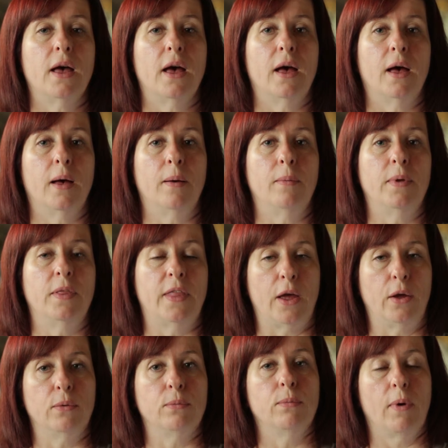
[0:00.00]
and
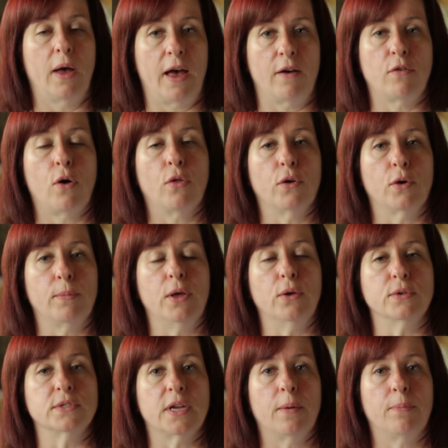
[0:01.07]
they have all their
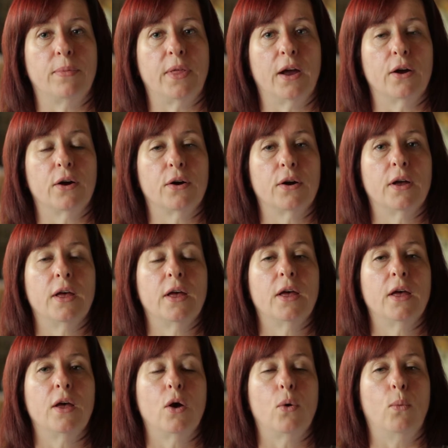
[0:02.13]
meals up there.
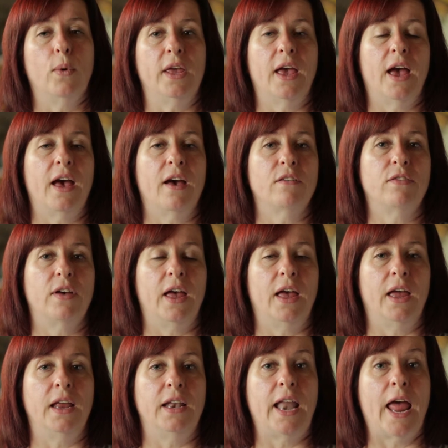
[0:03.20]
We have
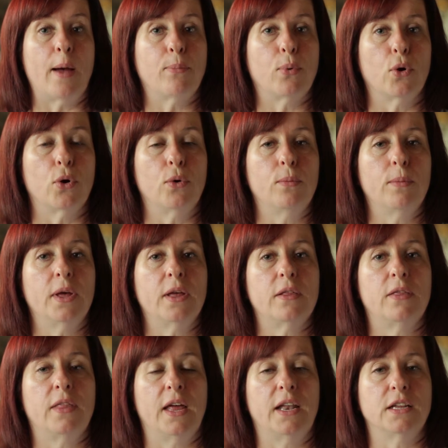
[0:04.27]
a nap room
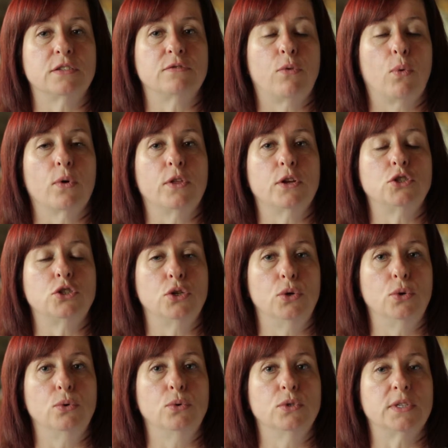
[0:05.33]
that is for the
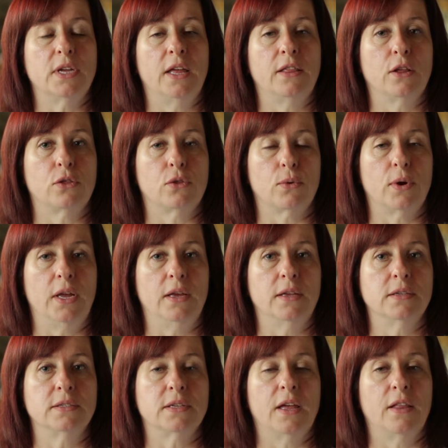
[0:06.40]
2s and the 3s